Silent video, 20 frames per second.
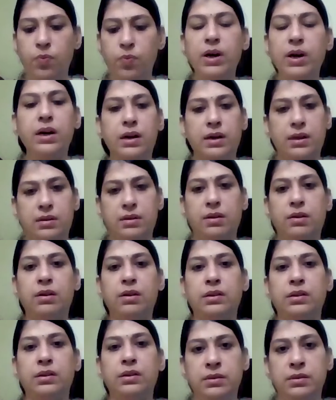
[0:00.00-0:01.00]
work,
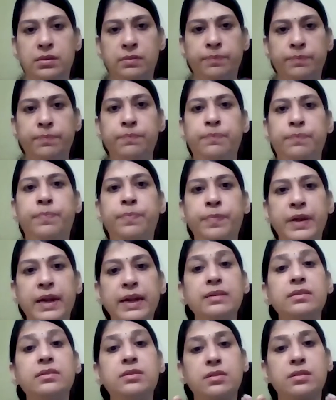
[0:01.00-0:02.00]
or the
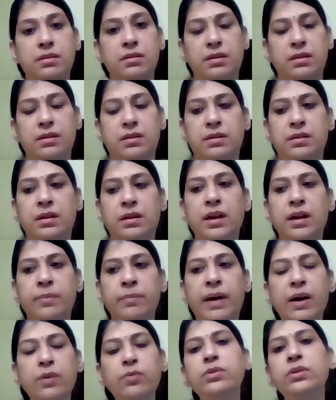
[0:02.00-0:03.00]
biggest
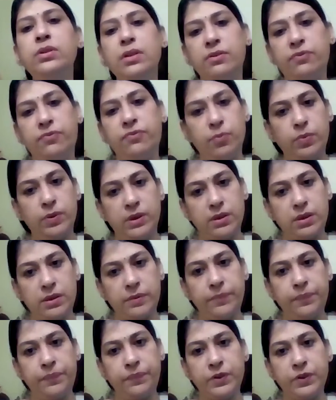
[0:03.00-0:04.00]
amount of work,
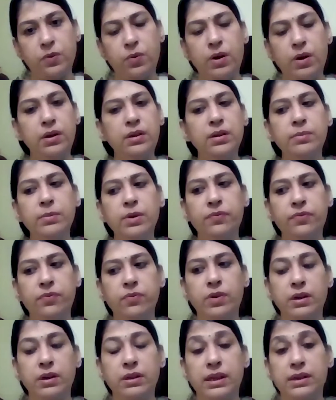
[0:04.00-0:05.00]
quantum of
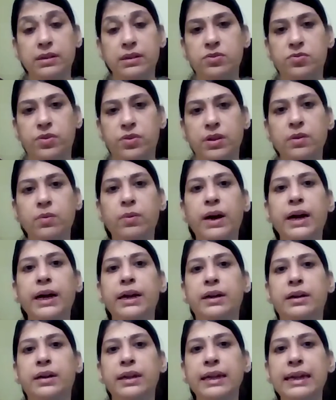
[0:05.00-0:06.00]
work that is
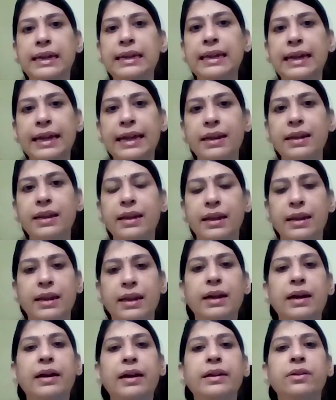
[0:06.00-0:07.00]
required in any
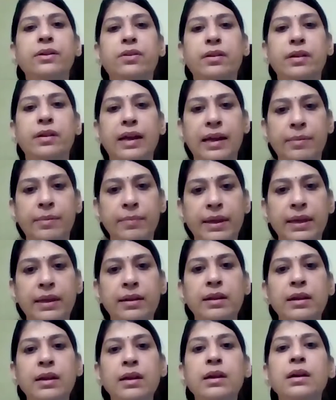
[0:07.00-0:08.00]
AI or
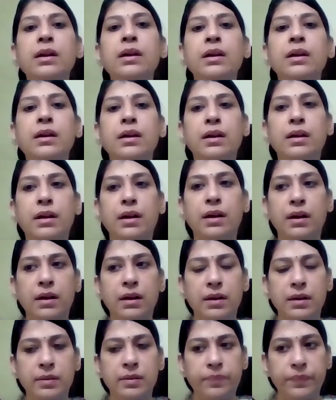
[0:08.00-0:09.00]
ML
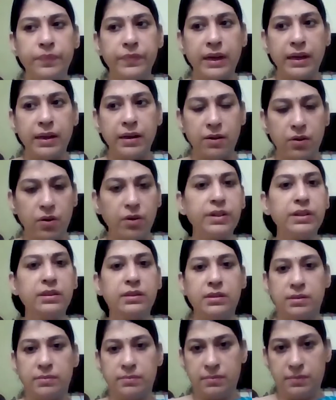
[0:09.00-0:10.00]

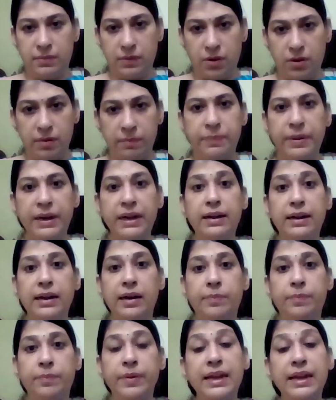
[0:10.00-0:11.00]
algorithm or build
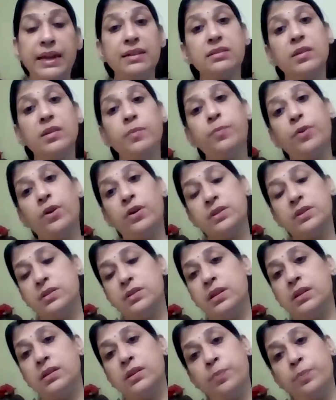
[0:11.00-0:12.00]
up is the
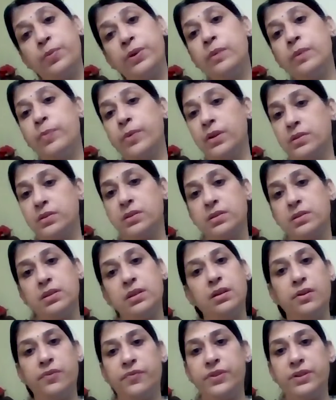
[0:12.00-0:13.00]

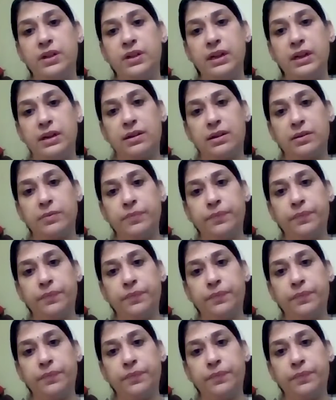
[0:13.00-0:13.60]
pre-processing of the data.